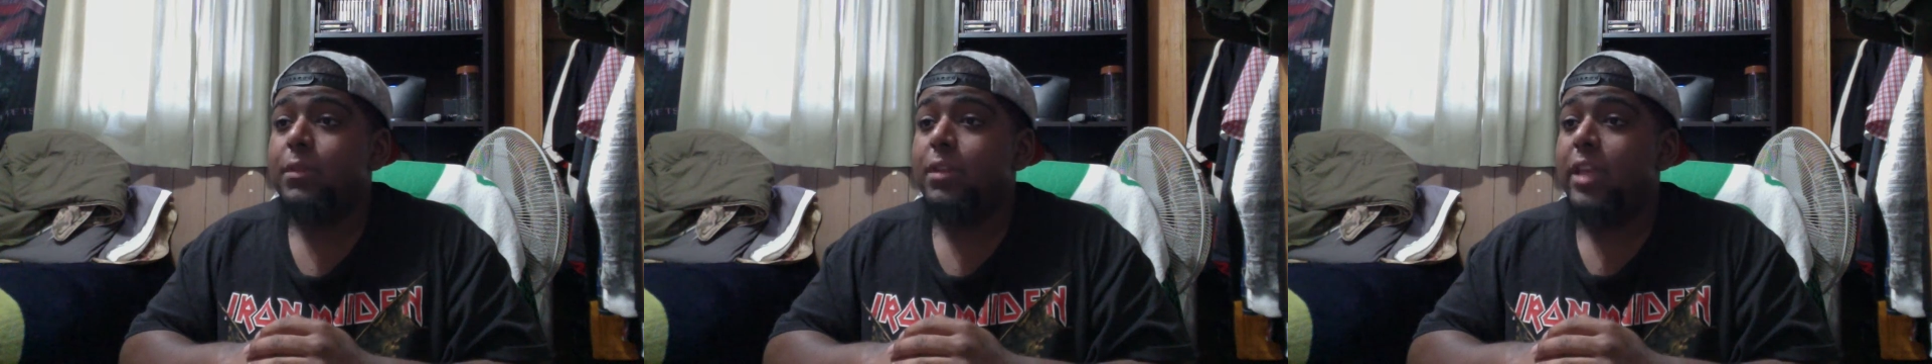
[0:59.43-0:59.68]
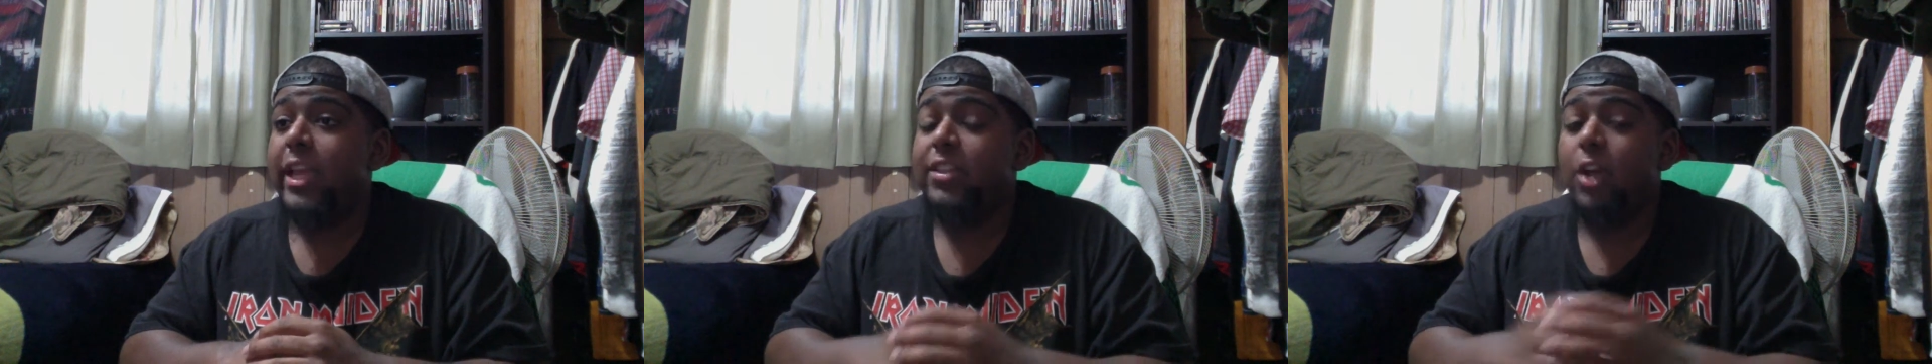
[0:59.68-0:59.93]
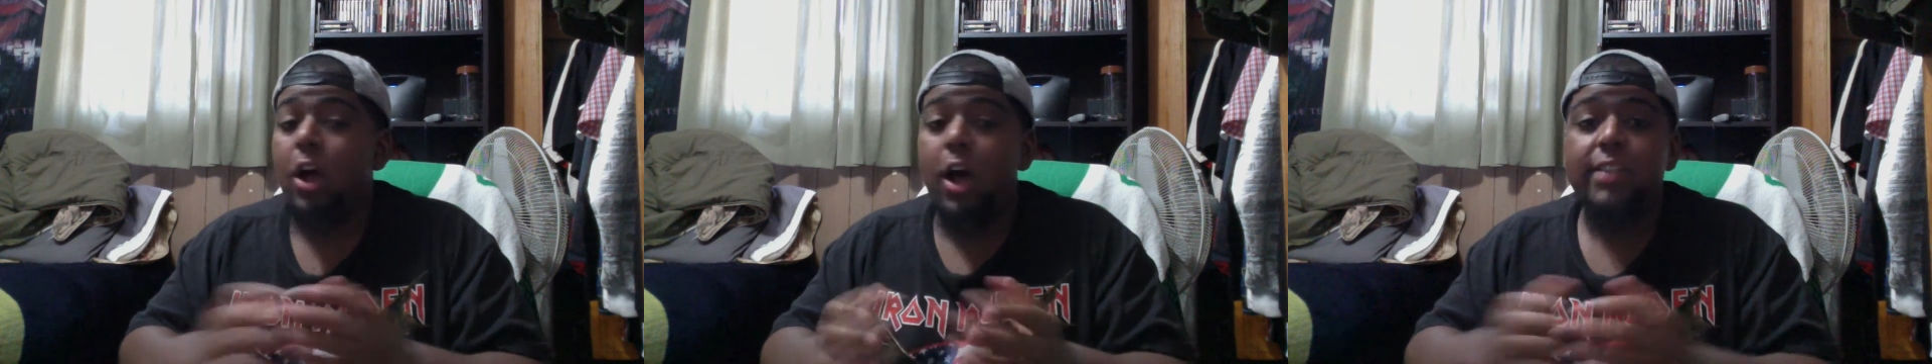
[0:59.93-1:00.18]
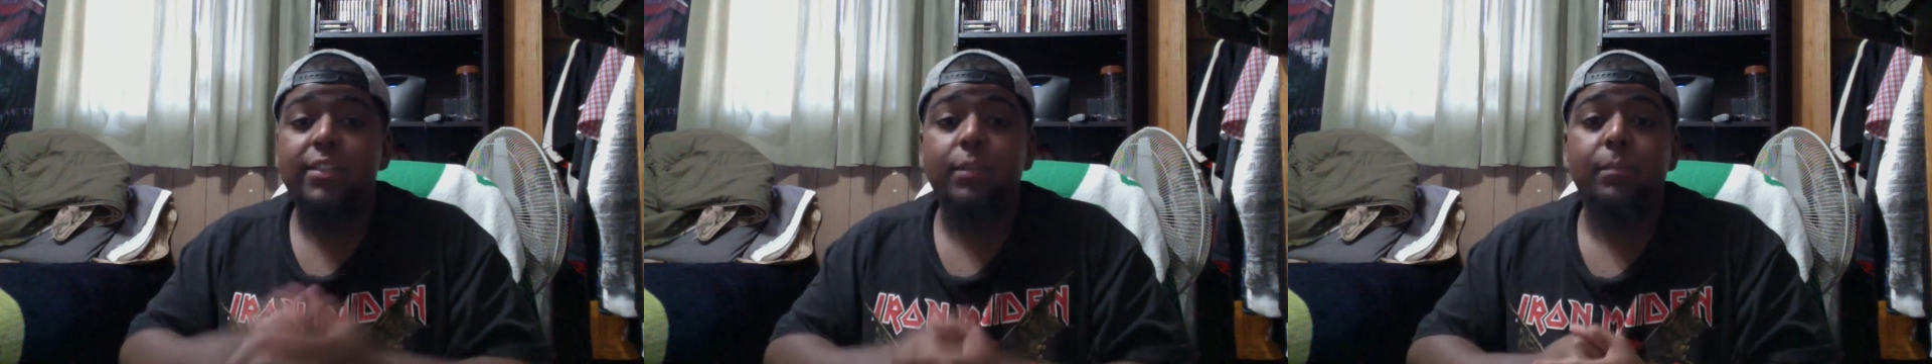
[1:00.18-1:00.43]
It's
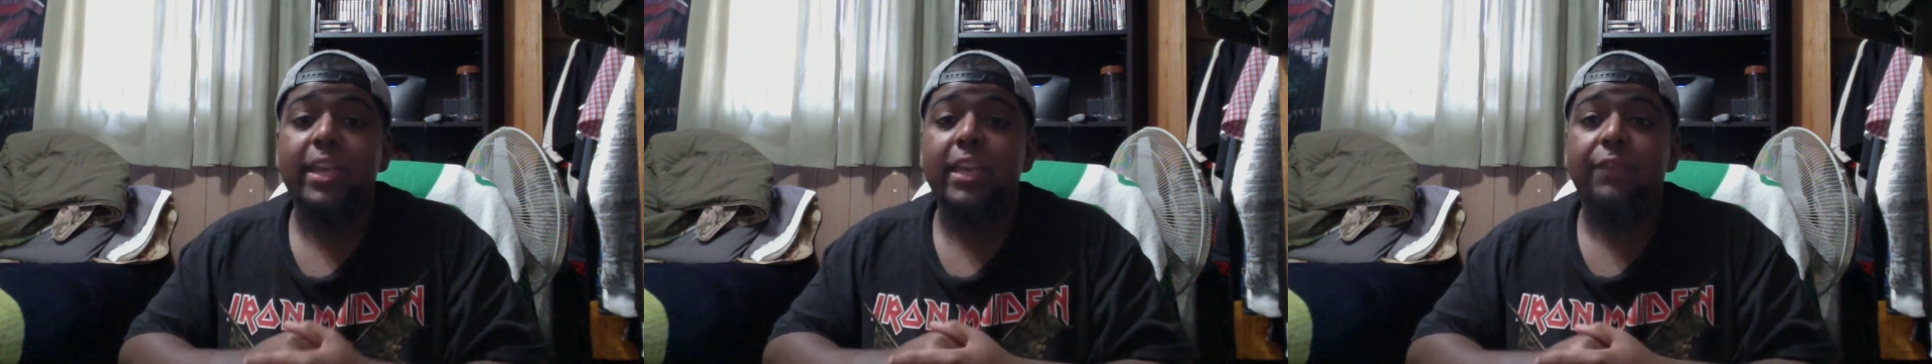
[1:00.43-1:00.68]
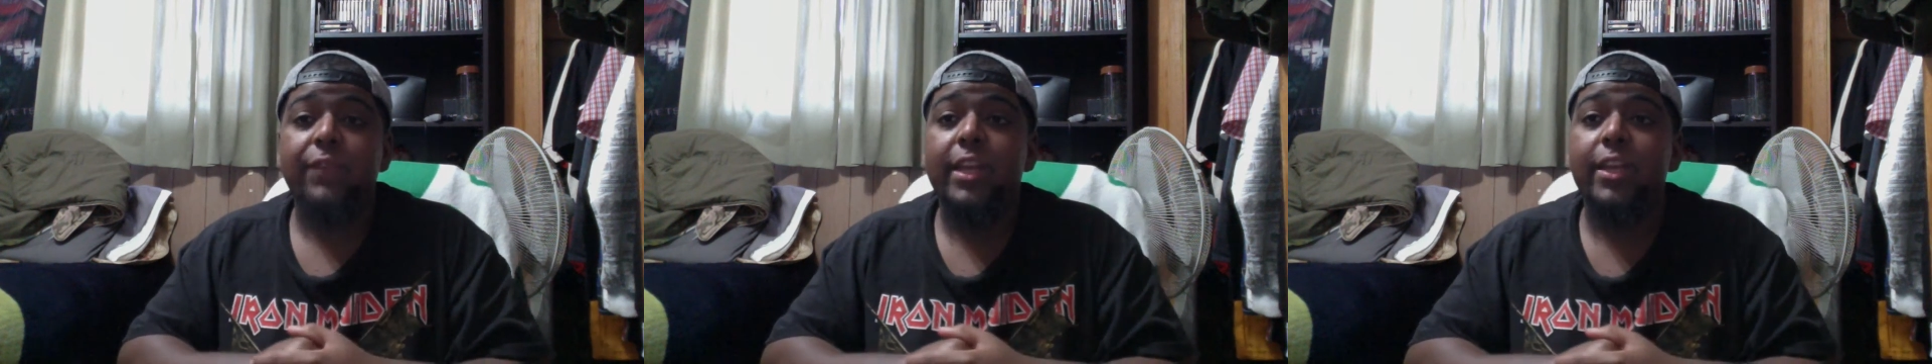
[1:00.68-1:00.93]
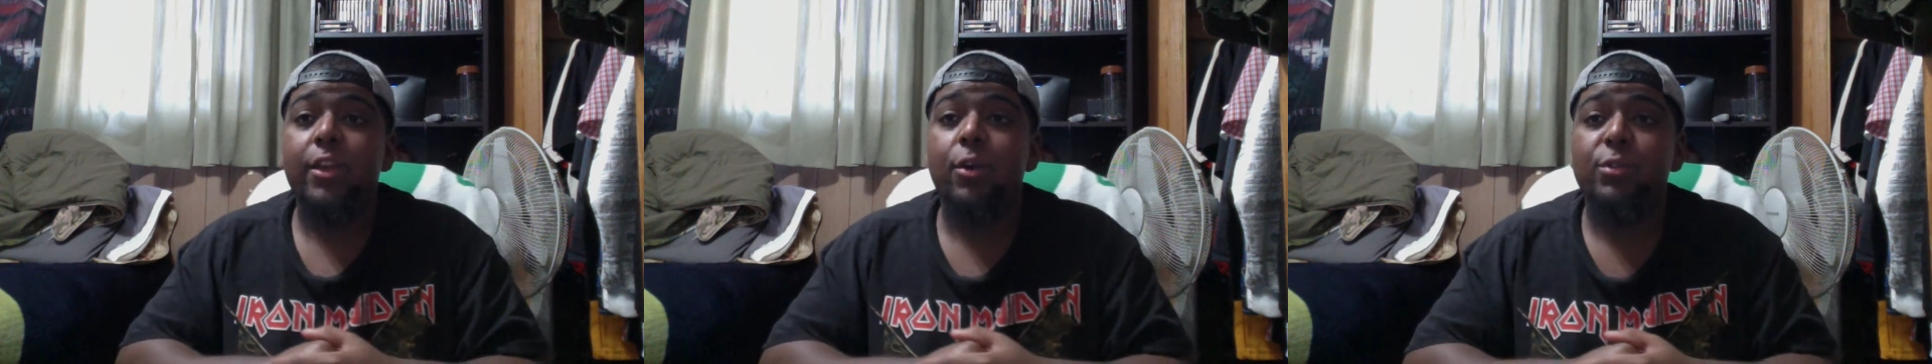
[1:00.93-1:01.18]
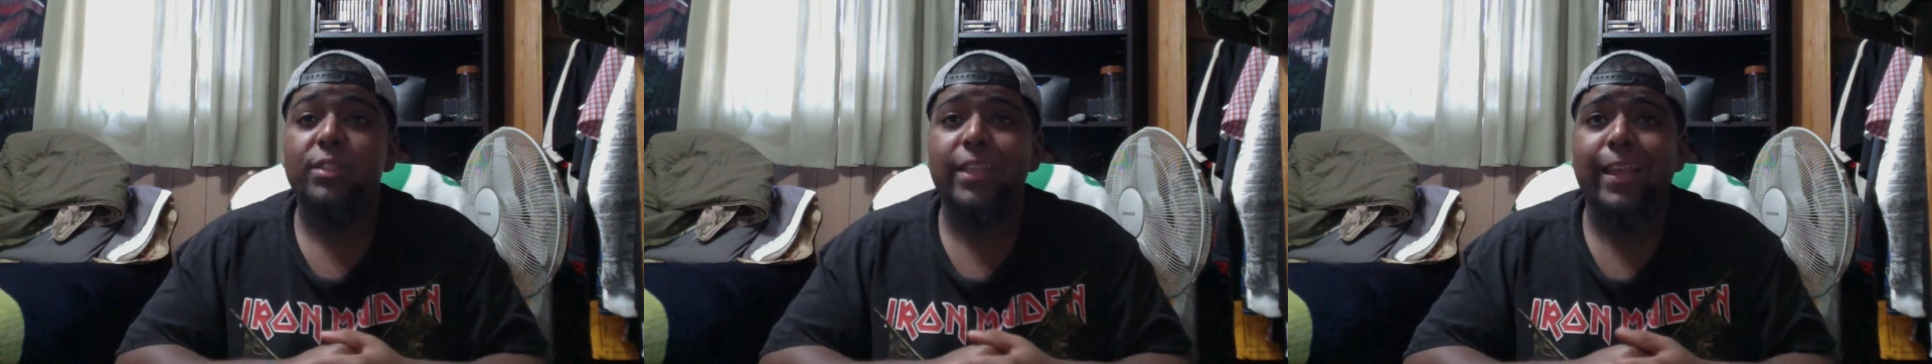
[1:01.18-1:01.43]
awesome making
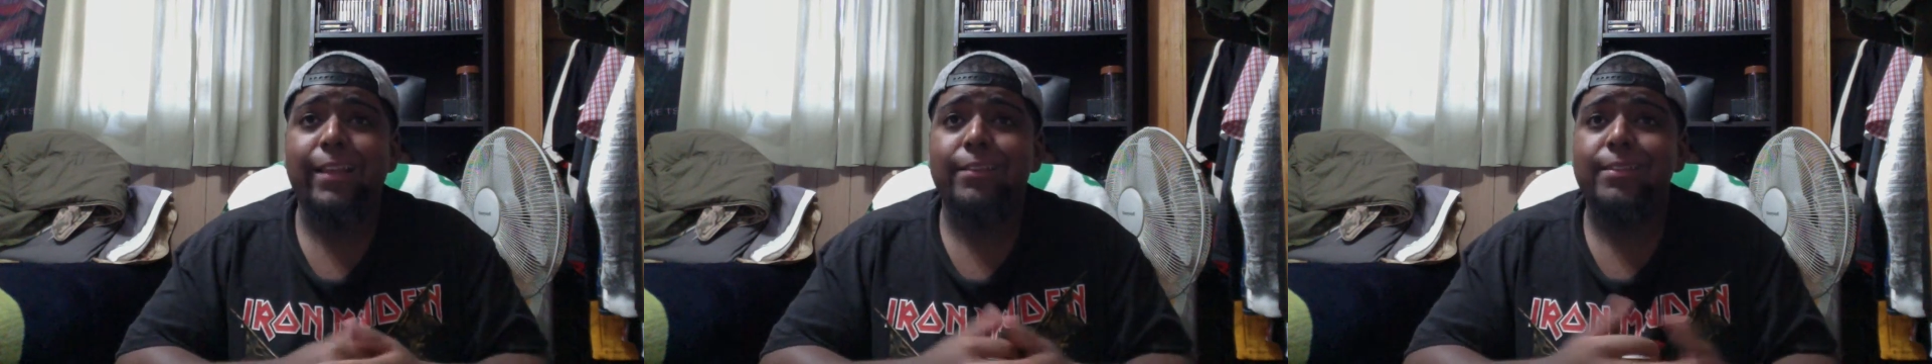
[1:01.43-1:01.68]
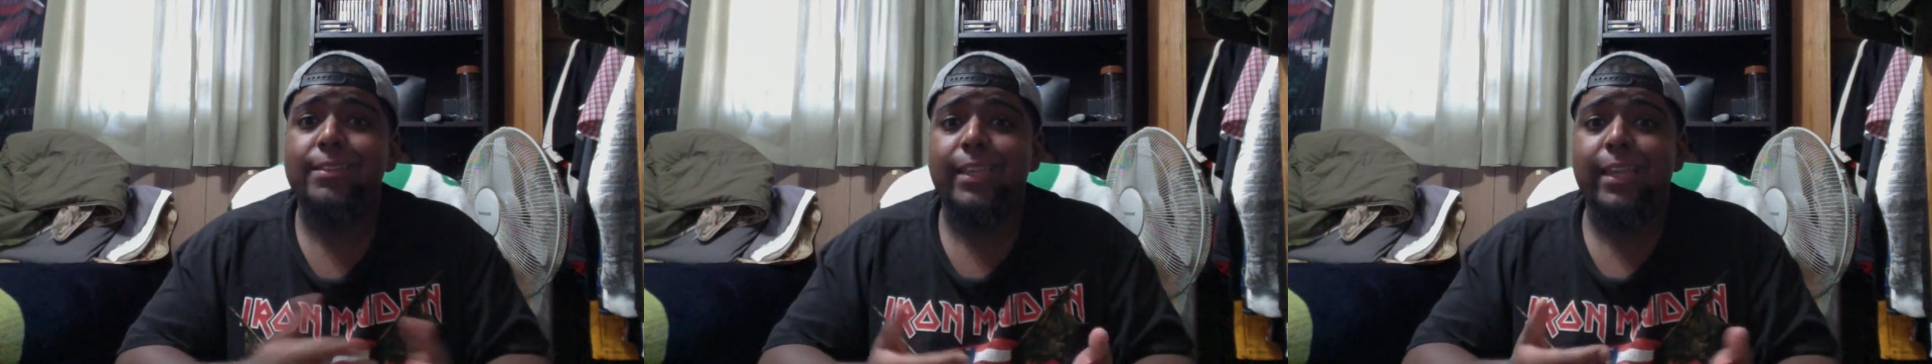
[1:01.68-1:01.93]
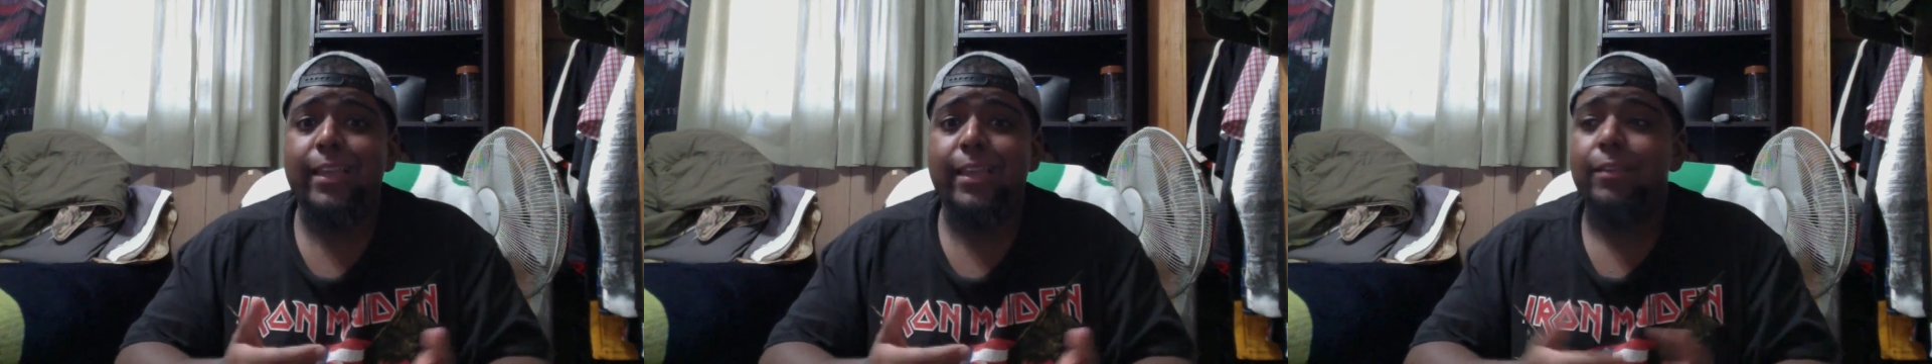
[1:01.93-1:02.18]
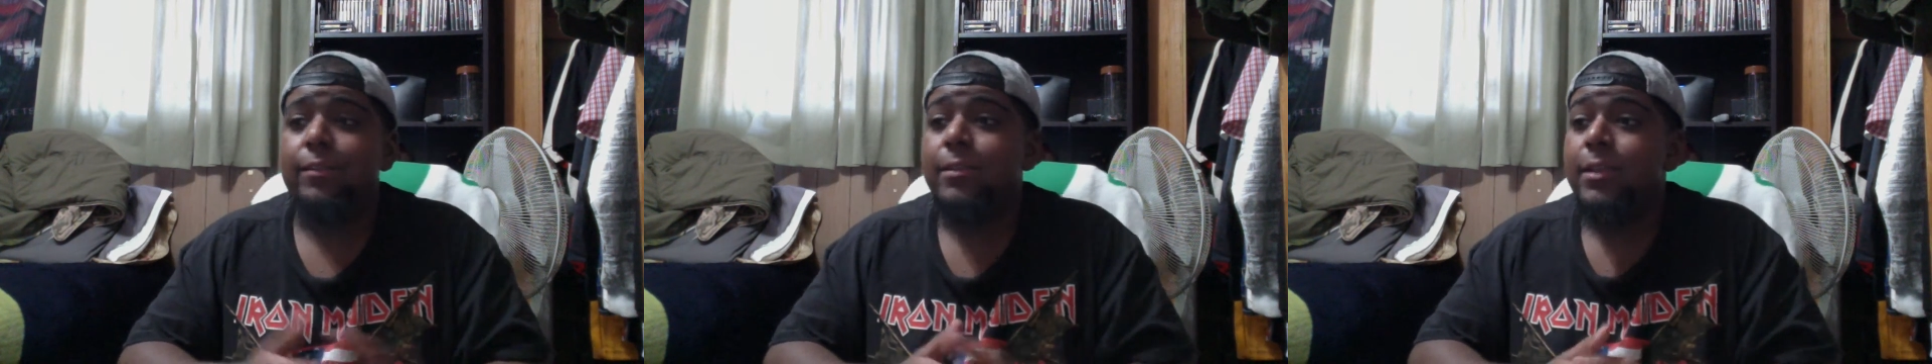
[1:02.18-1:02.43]
videos and
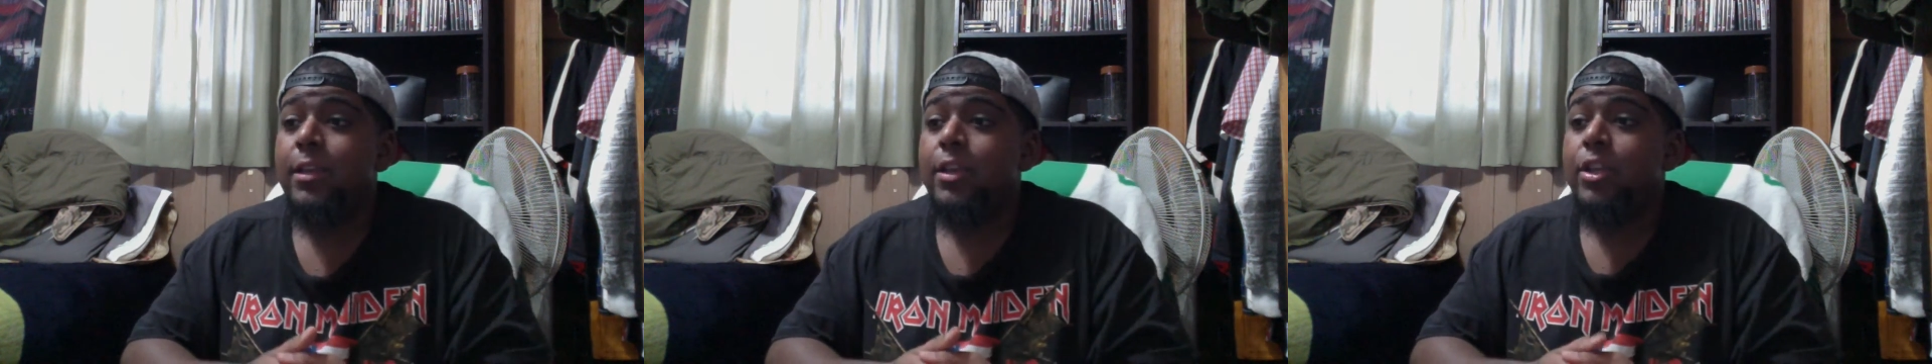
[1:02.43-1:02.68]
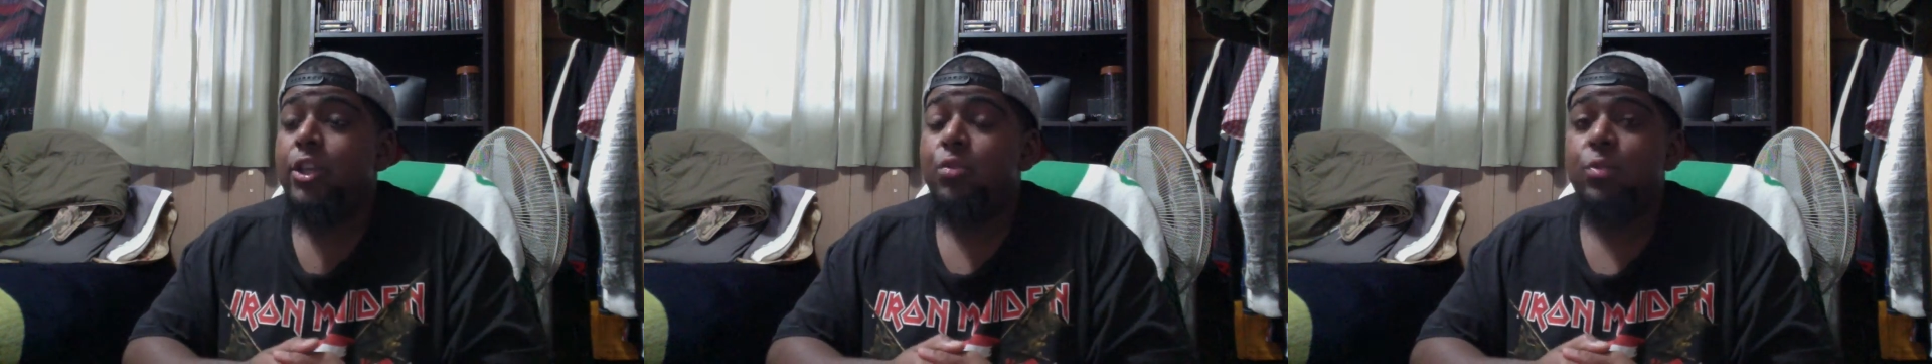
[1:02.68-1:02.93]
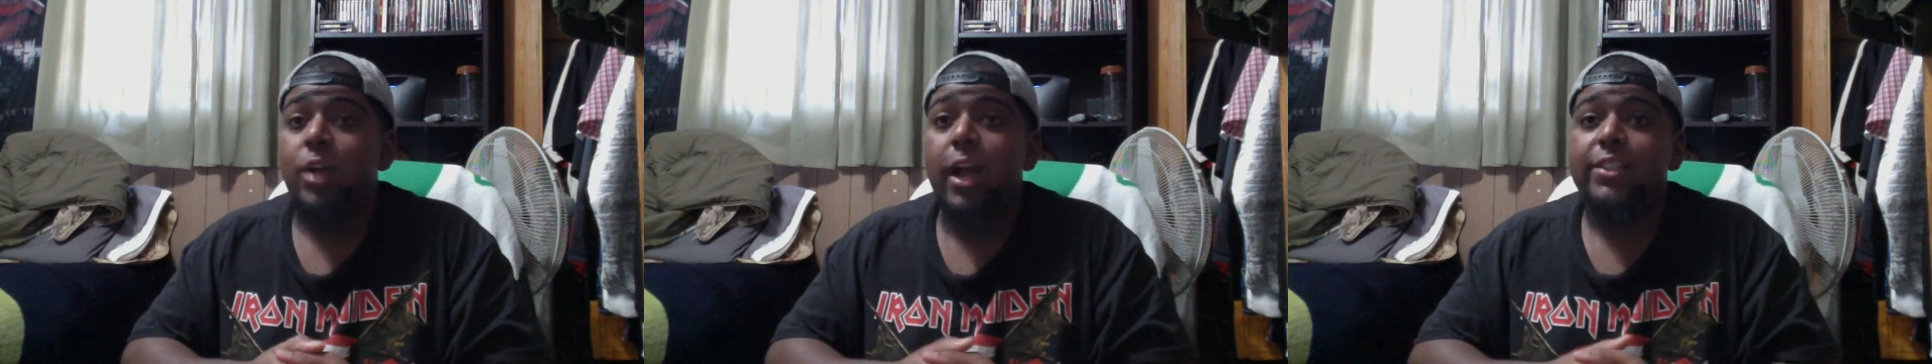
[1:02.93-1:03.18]
seeing you guys